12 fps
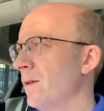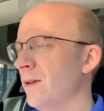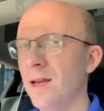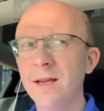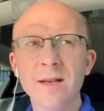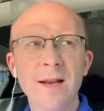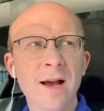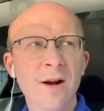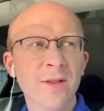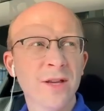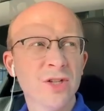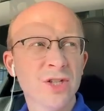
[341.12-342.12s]
Okay, now
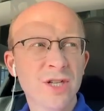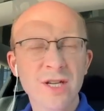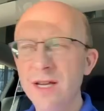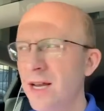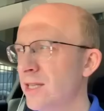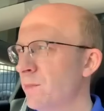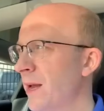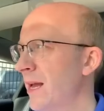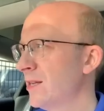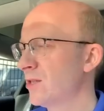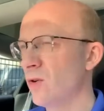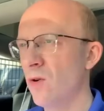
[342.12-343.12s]
that she has
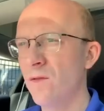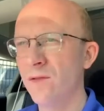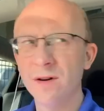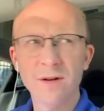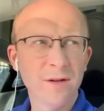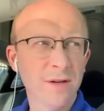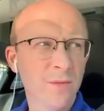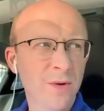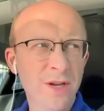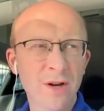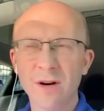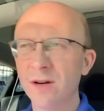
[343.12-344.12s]
passed over,
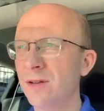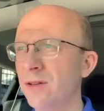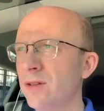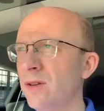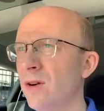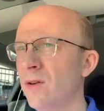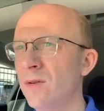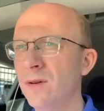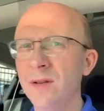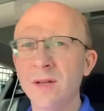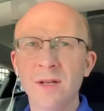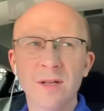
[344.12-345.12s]
we are good to go.
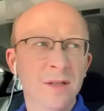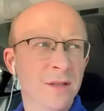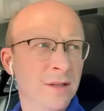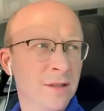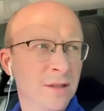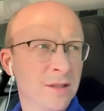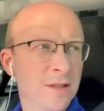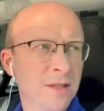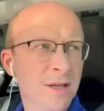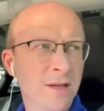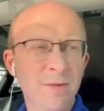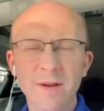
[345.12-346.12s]
Let's
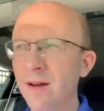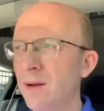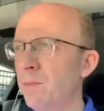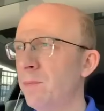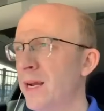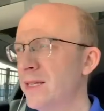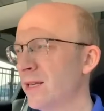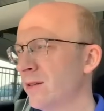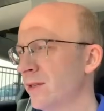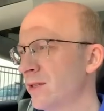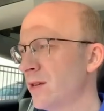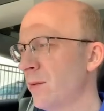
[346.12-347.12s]
see, we have got a
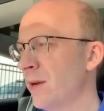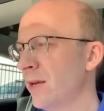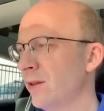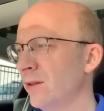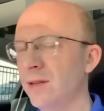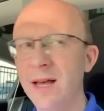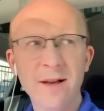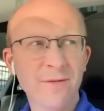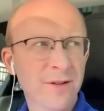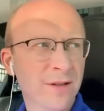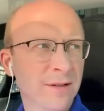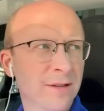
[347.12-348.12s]
bicyclist coming on the
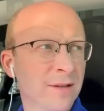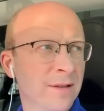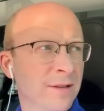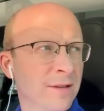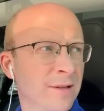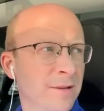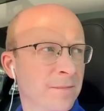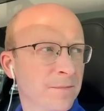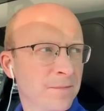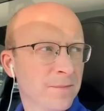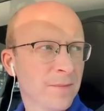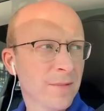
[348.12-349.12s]
left,
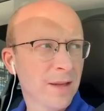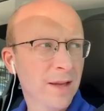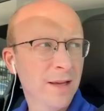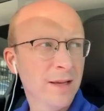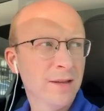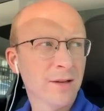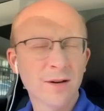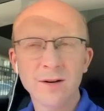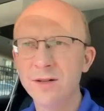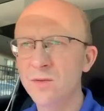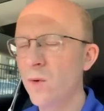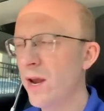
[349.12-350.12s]
and the car
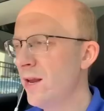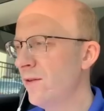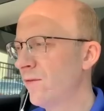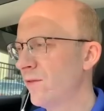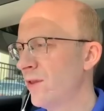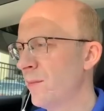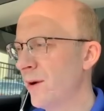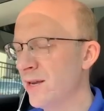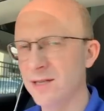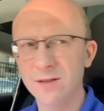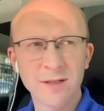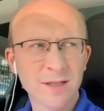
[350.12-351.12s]
is waiting for the
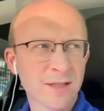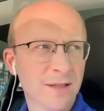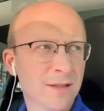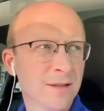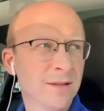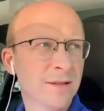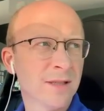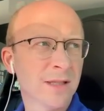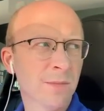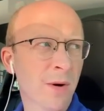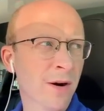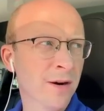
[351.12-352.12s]
bicyclist.
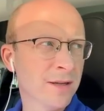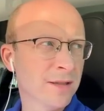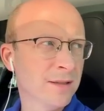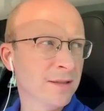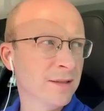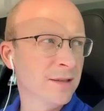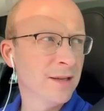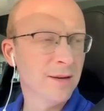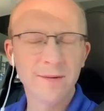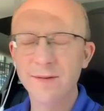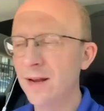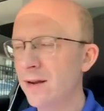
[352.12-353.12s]
Smart.
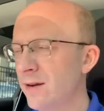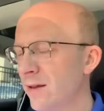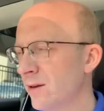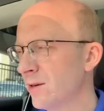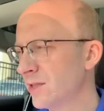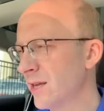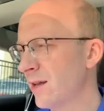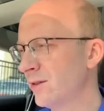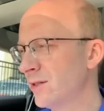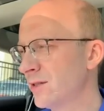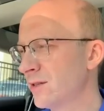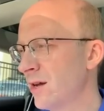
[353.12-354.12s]
We've got another
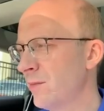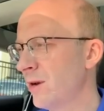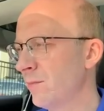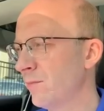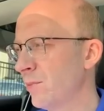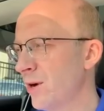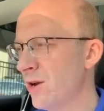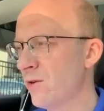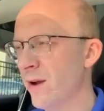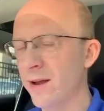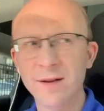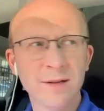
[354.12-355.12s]
cyclist coming up pretty
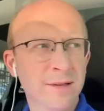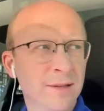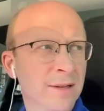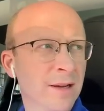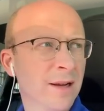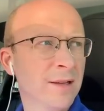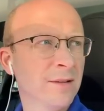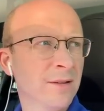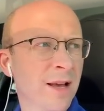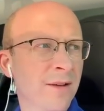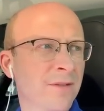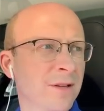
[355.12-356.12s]
quick on the
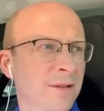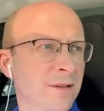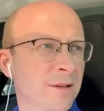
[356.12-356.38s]
left,